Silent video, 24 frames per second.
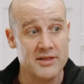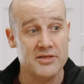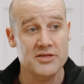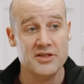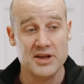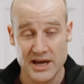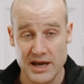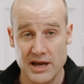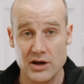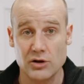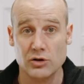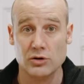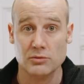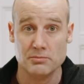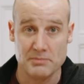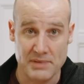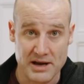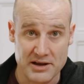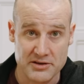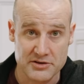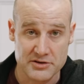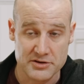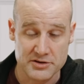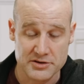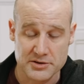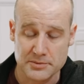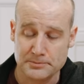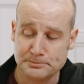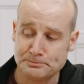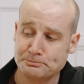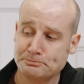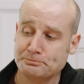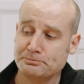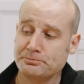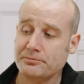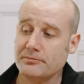the Hill method.
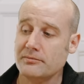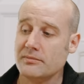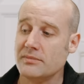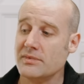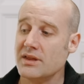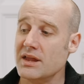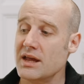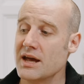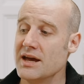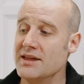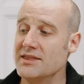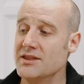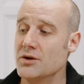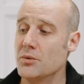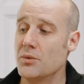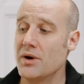And the